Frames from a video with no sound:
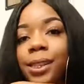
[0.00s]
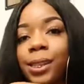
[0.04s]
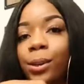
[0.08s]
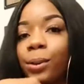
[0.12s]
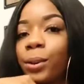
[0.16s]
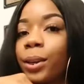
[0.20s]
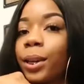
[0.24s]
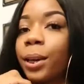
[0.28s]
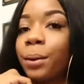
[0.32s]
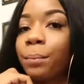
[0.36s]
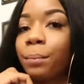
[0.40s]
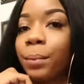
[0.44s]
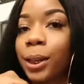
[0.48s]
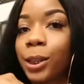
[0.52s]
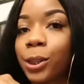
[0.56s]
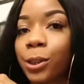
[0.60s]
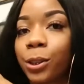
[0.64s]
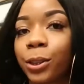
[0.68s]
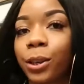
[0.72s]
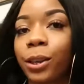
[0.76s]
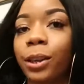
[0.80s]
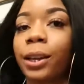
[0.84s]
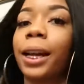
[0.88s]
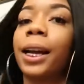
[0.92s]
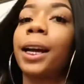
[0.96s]
So yeah, make sure
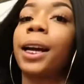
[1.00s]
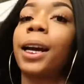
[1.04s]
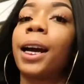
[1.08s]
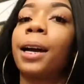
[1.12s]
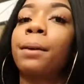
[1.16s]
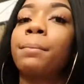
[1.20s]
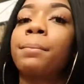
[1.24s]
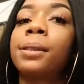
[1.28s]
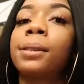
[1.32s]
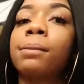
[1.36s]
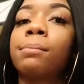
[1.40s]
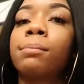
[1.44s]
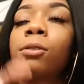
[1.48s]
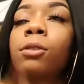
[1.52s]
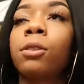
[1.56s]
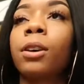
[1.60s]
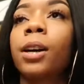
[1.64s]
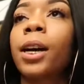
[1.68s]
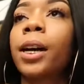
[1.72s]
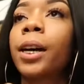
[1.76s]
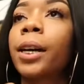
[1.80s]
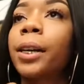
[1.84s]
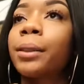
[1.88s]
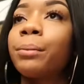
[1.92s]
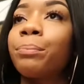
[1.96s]
y'all like, comment,
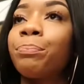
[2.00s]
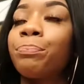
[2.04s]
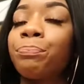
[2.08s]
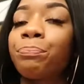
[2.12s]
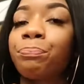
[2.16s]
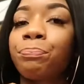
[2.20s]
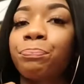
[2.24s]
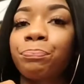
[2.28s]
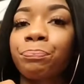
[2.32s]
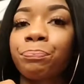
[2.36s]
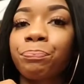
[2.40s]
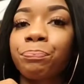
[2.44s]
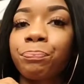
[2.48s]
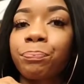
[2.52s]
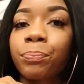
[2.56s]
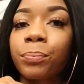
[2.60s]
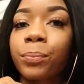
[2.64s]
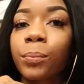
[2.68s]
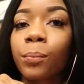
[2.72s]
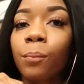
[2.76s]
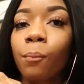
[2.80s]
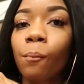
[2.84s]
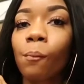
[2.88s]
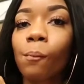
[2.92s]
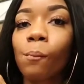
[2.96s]
subscribe.
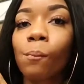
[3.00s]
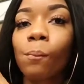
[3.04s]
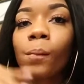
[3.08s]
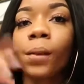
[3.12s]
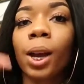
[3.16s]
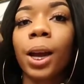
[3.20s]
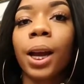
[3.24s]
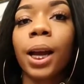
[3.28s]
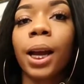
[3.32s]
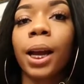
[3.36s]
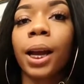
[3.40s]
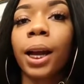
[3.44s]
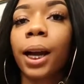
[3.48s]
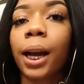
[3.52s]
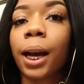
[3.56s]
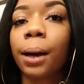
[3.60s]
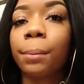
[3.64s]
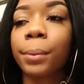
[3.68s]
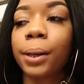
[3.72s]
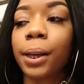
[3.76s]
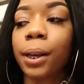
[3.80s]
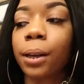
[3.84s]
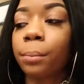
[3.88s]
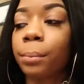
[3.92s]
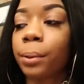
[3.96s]

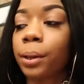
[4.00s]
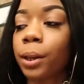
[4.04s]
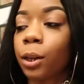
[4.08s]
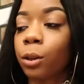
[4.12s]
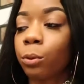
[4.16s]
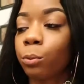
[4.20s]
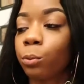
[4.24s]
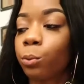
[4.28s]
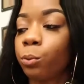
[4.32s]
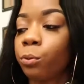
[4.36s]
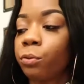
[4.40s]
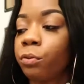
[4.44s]
Comment down below new